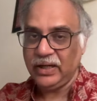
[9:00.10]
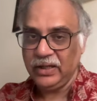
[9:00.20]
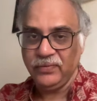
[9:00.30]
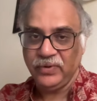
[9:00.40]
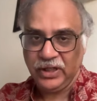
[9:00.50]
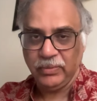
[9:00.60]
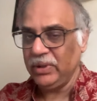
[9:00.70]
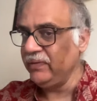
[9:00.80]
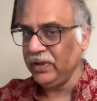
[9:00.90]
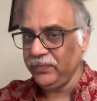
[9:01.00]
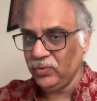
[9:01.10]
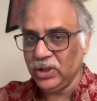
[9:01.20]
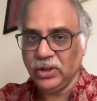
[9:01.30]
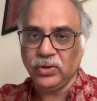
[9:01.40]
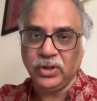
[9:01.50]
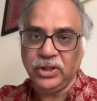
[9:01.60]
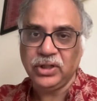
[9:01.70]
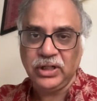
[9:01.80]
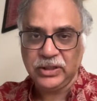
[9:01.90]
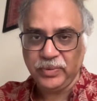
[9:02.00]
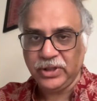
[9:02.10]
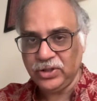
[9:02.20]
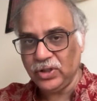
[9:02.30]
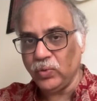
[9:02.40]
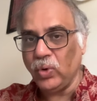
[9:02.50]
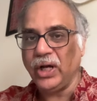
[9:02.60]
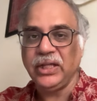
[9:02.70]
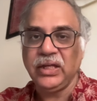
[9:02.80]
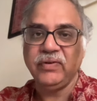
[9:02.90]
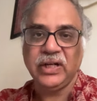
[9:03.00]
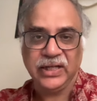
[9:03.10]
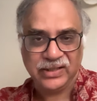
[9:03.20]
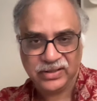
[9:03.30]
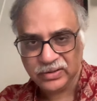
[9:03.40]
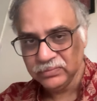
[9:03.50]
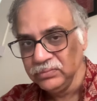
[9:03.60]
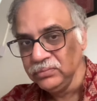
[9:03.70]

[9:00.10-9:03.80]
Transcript: a random variable. Even if you learn conditional expectation of y given x,